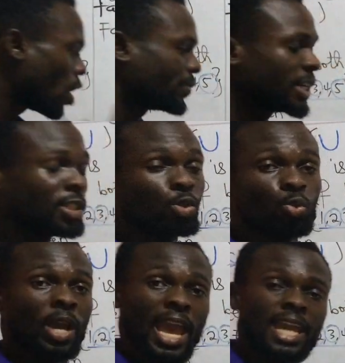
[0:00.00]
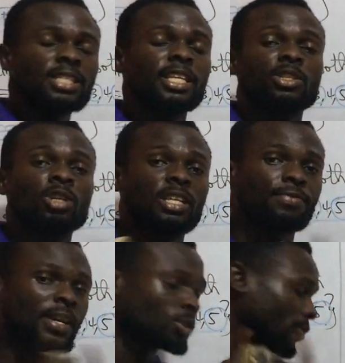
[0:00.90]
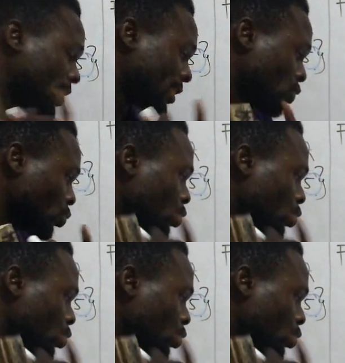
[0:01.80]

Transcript: Of 32. 8 is not a factor of 32.